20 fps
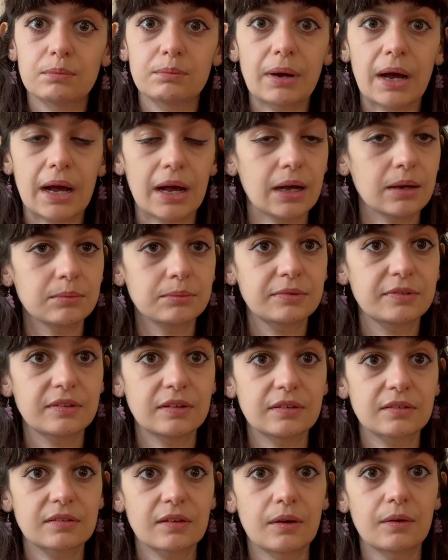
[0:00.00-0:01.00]
Perhaps
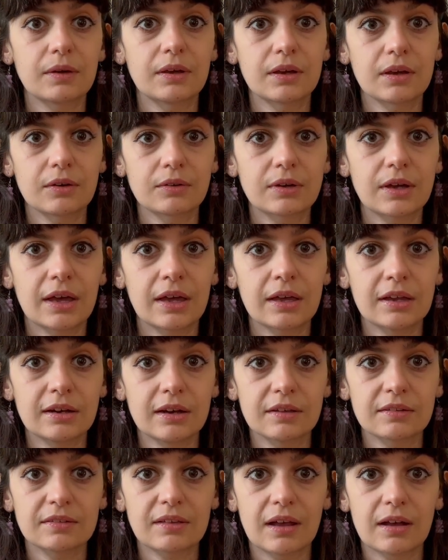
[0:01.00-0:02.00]
it's going, okay,
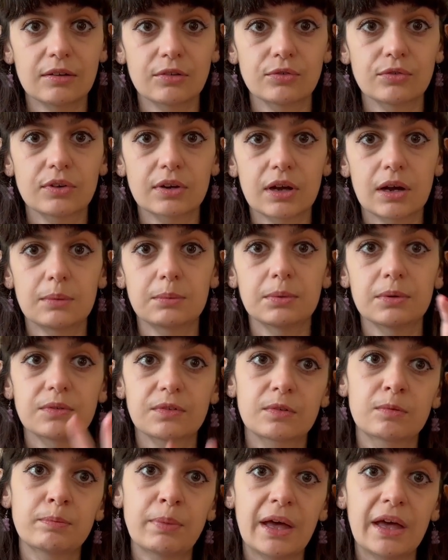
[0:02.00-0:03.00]
let's have a couple of
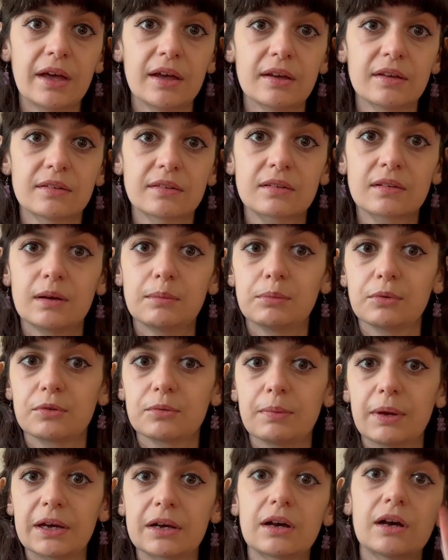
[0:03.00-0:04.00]
spares, couple
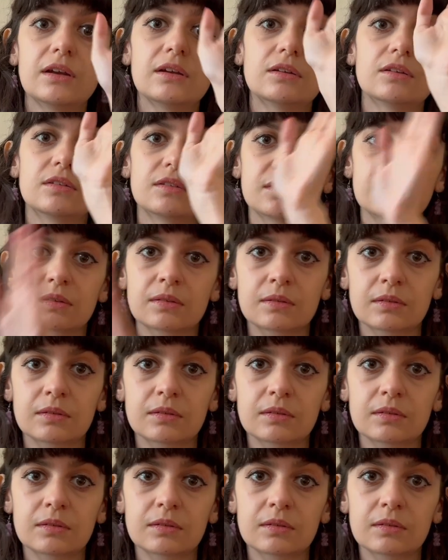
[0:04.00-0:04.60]
spare colours,